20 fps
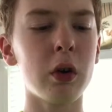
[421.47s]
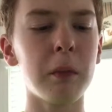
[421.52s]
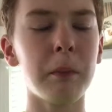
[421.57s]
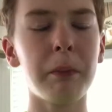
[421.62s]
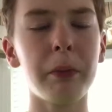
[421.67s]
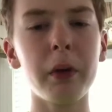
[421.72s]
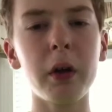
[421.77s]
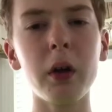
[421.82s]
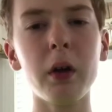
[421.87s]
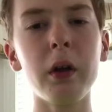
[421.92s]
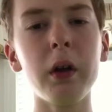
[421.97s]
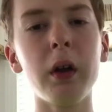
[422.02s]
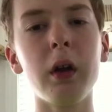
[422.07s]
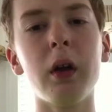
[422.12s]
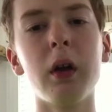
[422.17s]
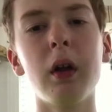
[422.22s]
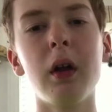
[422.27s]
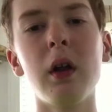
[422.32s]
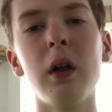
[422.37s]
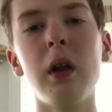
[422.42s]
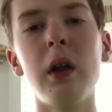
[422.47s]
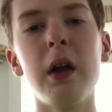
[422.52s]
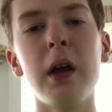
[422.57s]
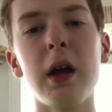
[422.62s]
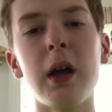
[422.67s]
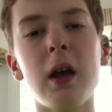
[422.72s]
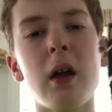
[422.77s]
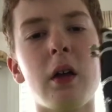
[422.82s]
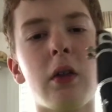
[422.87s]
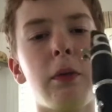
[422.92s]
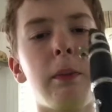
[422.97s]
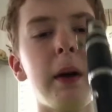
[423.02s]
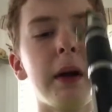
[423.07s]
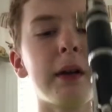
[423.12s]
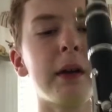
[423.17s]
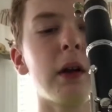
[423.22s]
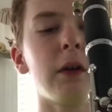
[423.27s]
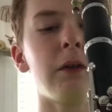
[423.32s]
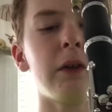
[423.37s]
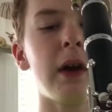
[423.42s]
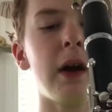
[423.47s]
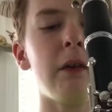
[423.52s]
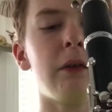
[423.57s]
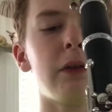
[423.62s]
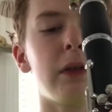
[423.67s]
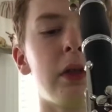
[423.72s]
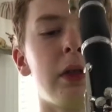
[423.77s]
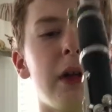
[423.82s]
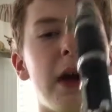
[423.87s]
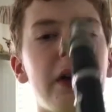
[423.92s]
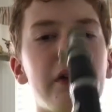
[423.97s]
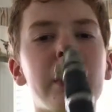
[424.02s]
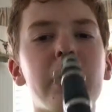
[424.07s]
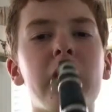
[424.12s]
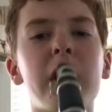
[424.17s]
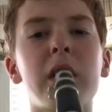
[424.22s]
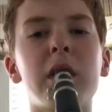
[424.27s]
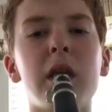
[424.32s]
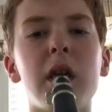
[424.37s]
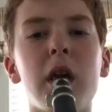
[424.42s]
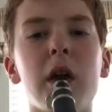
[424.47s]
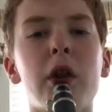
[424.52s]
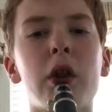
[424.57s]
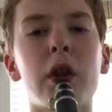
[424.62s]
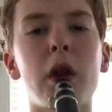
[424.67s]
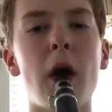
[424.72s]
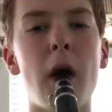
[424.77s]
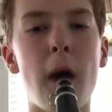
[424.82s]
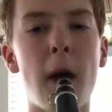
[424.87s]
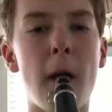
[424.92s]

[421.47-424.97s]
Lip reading: completely, especially if your F is sounding like this.